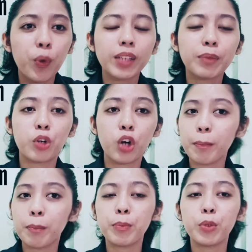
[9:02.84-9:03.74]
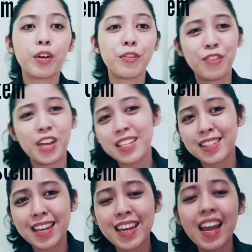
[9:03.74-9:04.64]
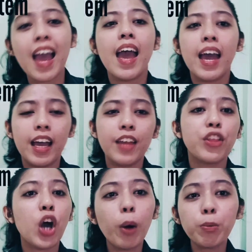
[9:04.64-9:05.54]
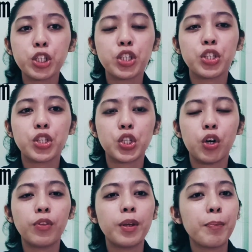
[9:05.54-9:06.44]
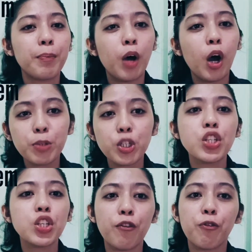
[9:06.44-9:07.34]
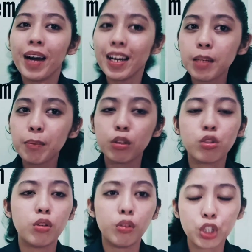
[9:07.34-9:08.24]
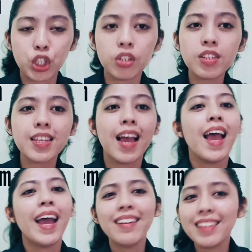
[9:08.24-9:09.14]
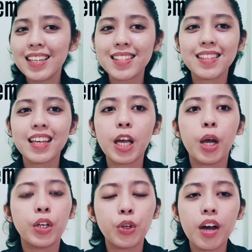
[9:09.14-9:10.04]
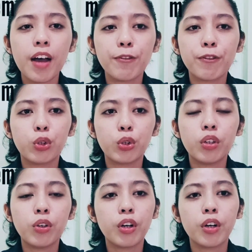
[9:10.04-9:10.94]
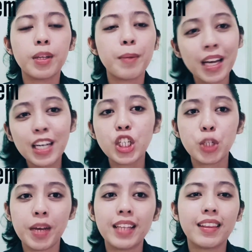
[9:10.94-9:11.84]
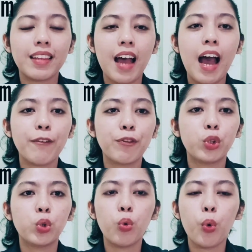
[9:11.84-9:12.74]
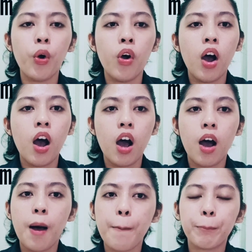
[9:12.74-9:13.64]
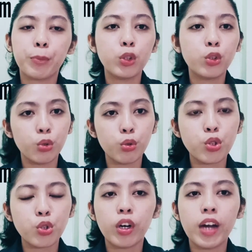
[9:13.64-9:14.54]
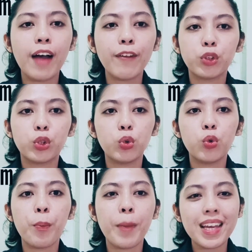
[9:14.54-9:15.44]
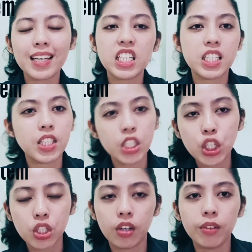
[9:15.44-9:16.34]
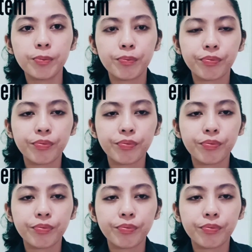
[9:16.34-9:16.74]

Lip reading: what problem you're facing, and the options of possible solutions. And lastly, you have, or the management have to produce or have to make a decision,